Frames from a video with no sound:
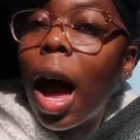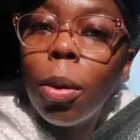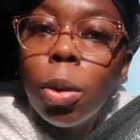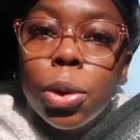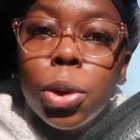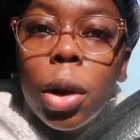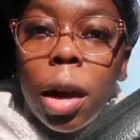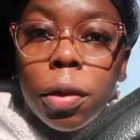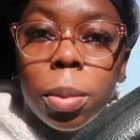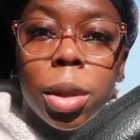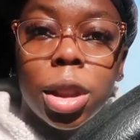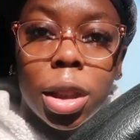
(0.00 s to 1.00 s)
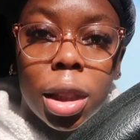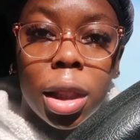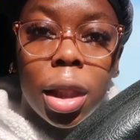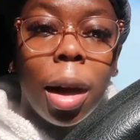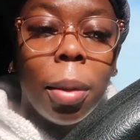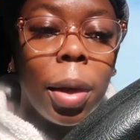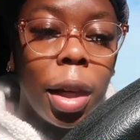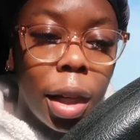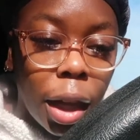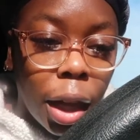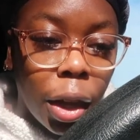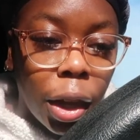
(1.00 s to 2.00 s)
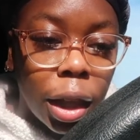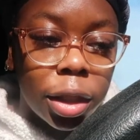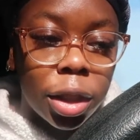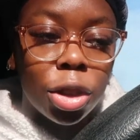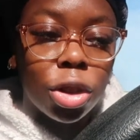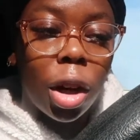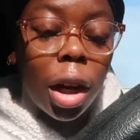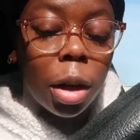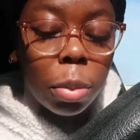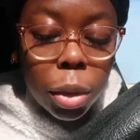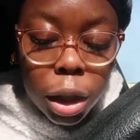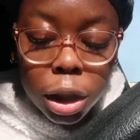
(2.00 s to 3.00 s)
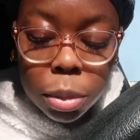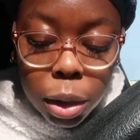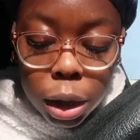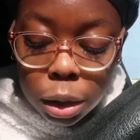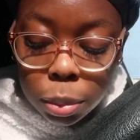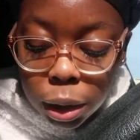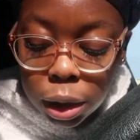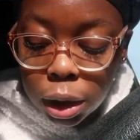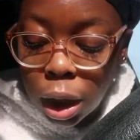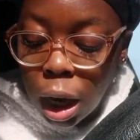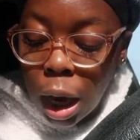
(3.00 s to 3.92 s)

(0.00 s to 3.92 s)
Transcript: I will do every machine up in there and just try to push, push, push.